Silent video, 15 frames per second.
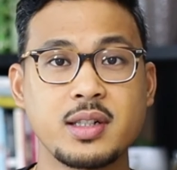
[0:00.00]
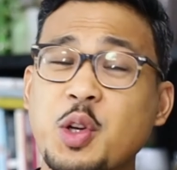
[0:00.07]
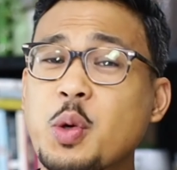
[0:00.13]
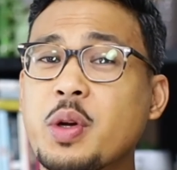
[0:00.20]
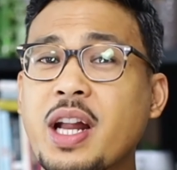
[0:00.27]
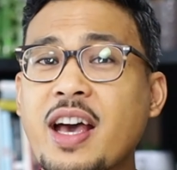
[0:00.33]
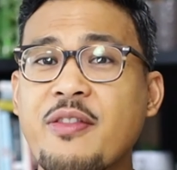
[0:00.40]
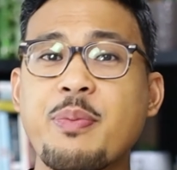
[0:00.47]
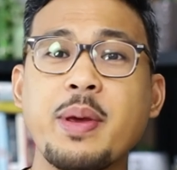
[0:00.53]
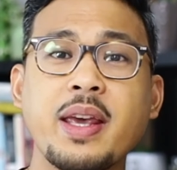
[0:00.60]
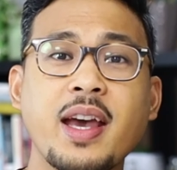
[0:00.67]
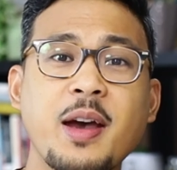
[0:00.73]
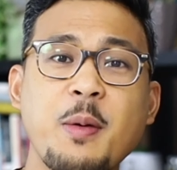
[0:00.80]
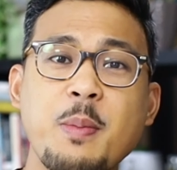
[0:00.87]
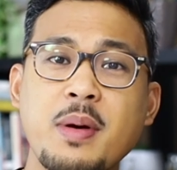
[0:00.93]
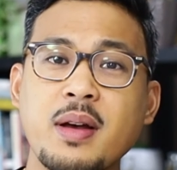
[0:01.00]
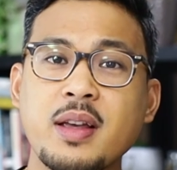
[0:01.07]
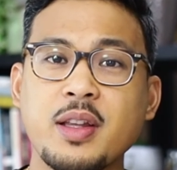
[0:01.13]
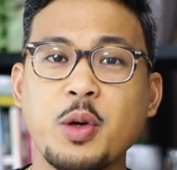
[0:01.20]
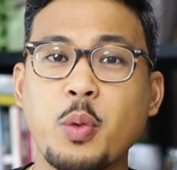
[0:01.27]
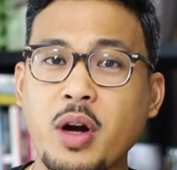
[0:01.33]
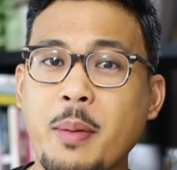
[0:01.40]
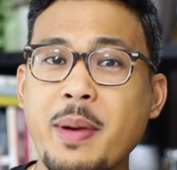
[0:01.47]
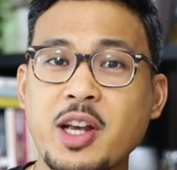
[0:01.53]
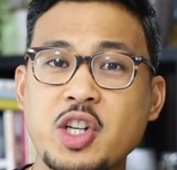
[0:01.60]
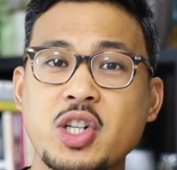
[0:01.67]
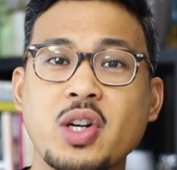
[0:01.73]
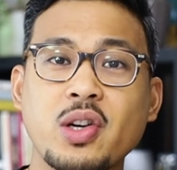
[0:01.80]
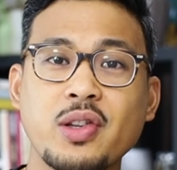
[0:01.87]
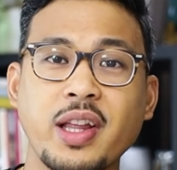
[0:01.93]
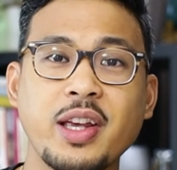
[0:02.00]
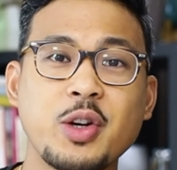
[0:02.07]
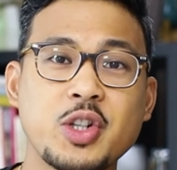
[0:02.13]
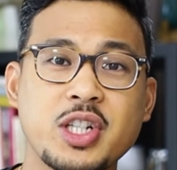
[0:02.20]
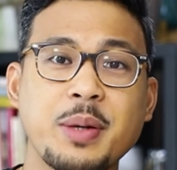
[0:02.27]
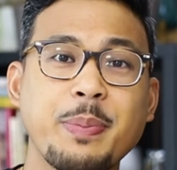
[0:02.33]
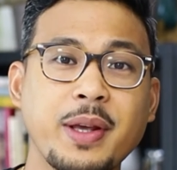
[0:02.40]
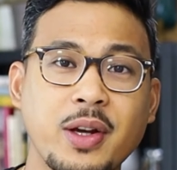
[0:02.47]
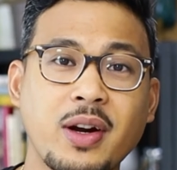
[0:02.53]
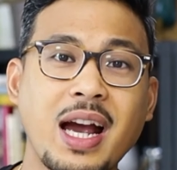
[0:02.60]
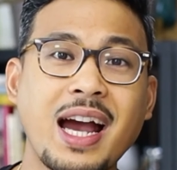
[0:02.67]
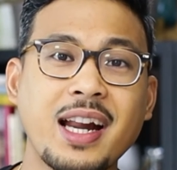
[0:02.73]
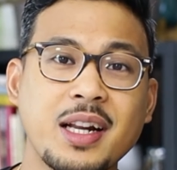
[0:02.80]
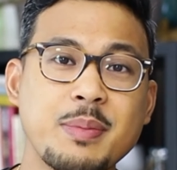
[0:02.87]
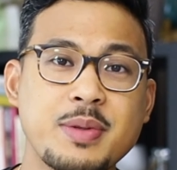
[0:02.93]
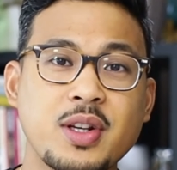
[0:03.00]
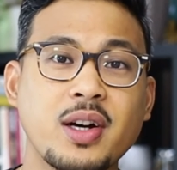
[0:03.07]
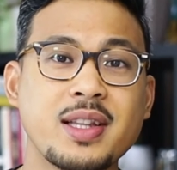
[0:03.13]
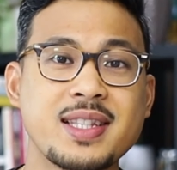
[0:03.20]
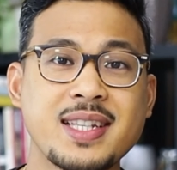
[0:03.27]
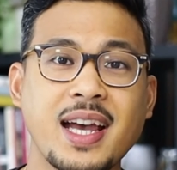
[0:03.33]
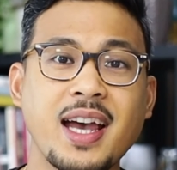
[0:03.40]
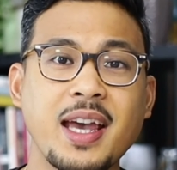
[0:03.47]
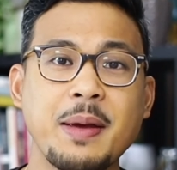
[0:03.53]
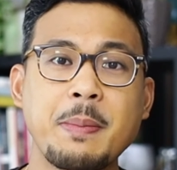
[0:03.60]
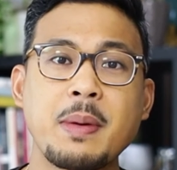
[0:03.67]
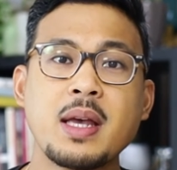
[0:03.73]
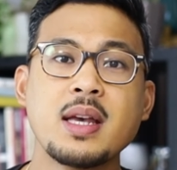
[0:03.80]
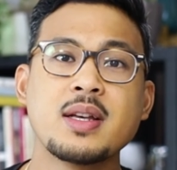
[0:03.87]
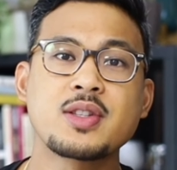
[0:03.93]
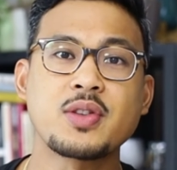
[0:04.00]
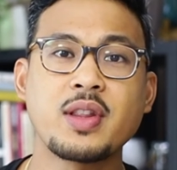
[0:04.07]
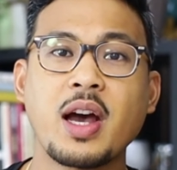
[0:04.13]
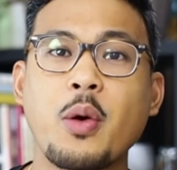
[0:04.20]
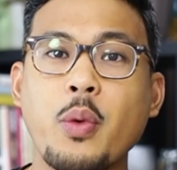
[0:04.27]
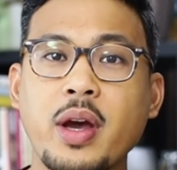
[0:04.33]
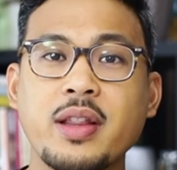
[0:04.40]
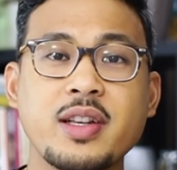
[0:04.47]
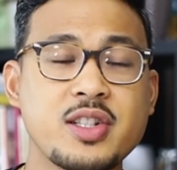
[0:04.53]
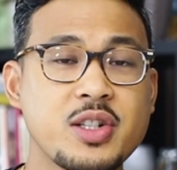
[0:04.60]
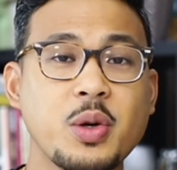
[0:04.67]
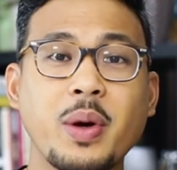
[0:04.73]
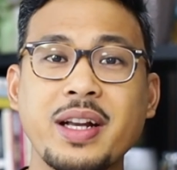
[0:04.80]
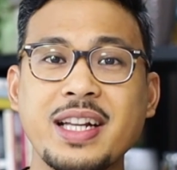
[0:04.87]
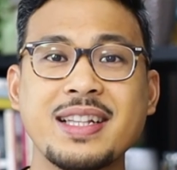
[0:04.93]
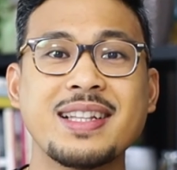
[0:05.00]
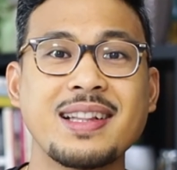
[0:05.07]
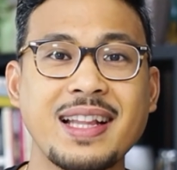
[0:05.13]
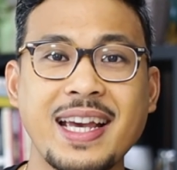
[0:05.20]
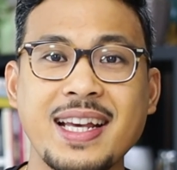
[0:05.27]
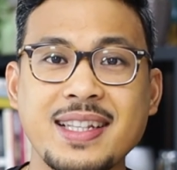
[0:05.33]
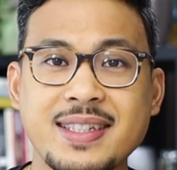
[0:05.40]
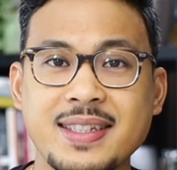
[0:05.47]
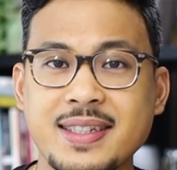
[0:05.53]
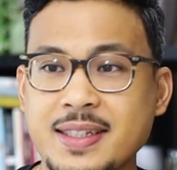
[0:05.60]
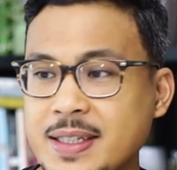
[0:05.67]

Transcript: If you're doing FBM, you want to make sure that you're shipping your items on time, so that way there's no any delays.